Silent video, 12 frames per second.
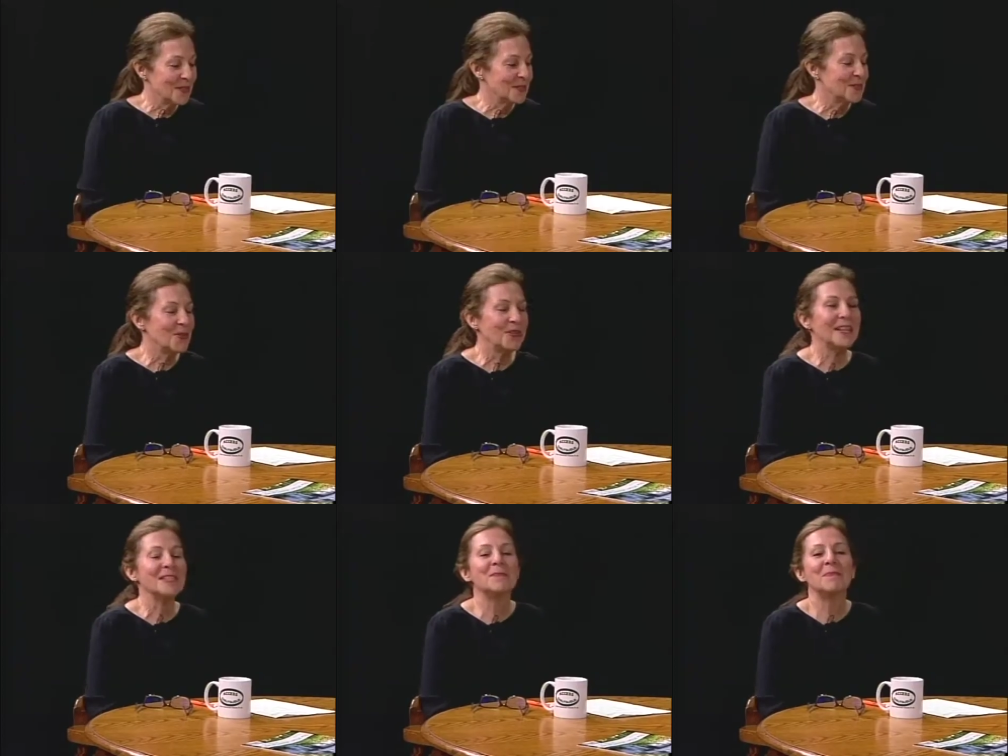So
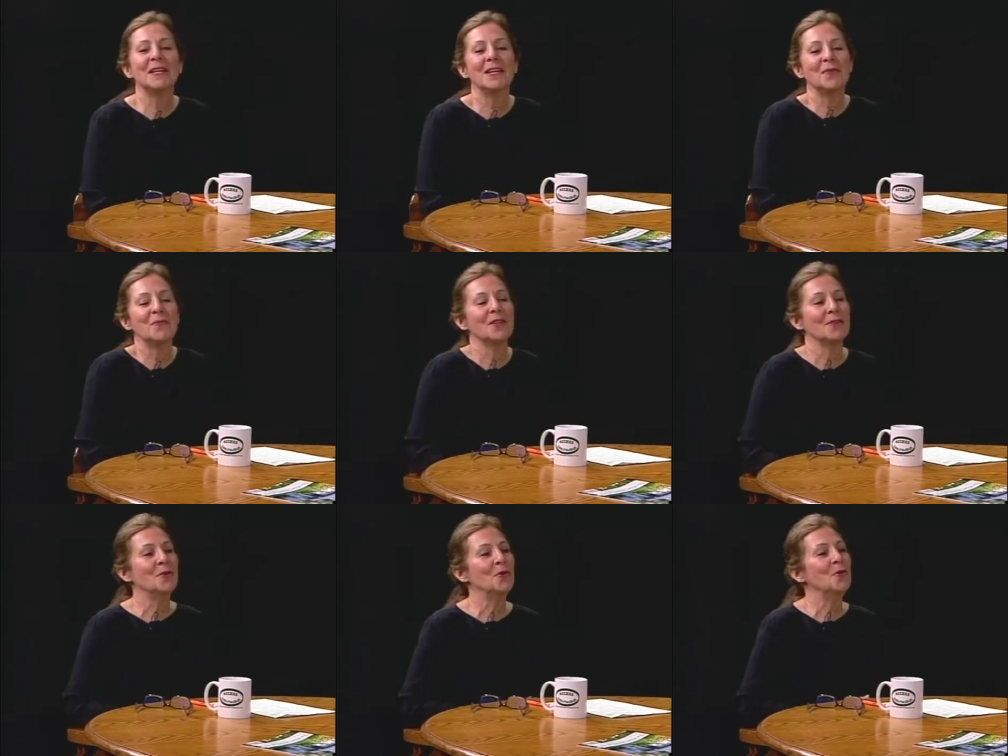let's begin
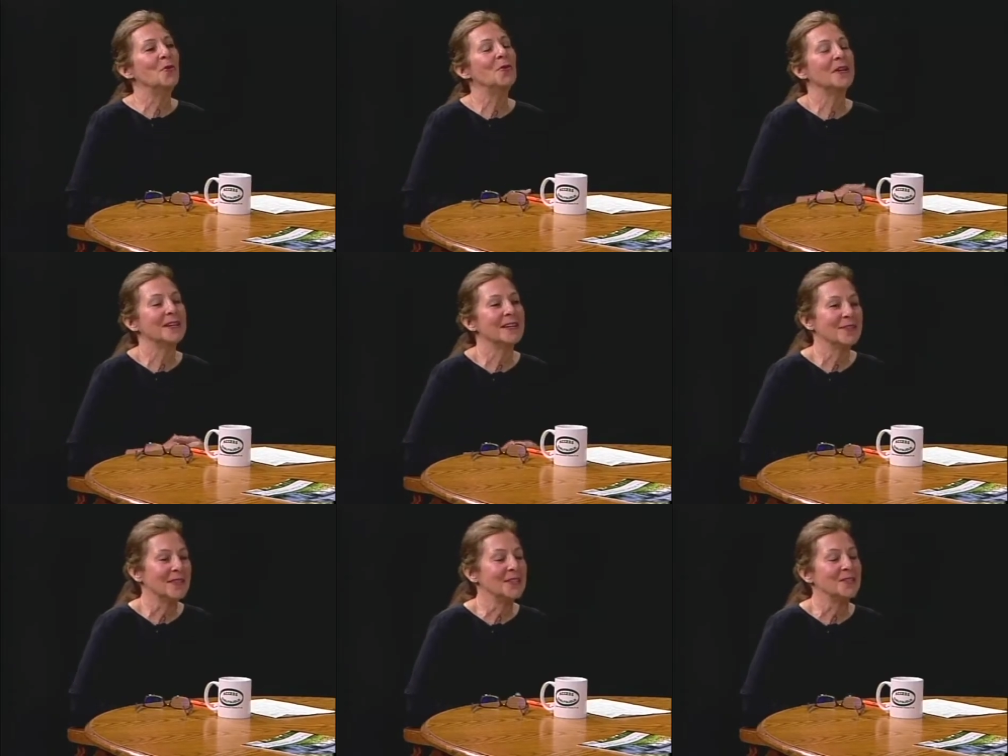with who
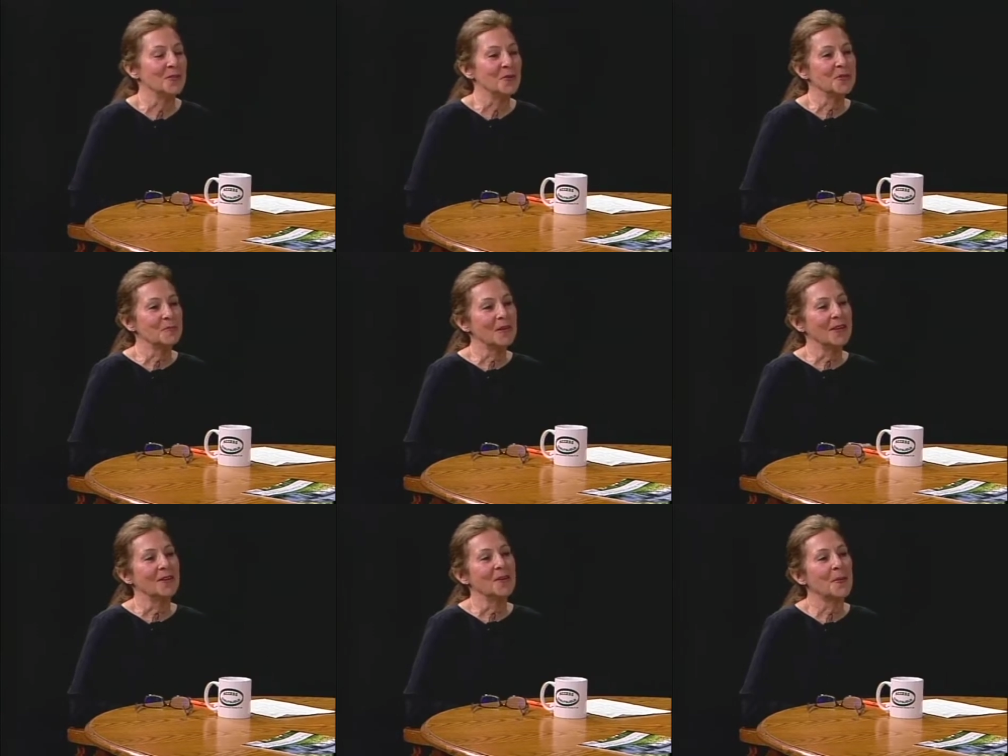is Lewis
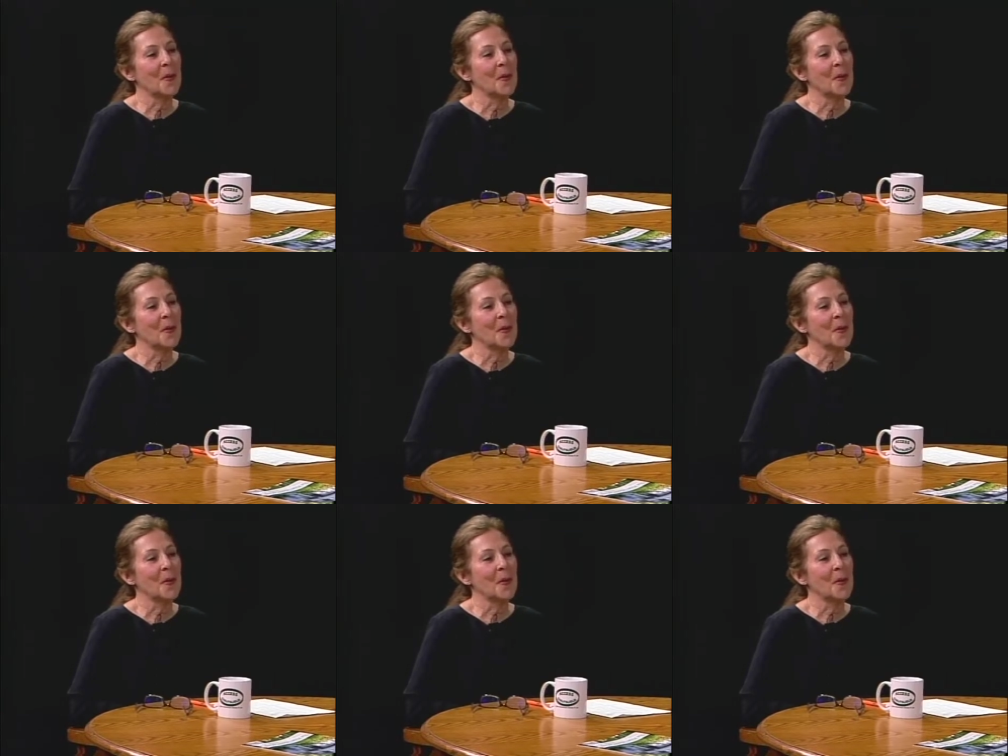Miller?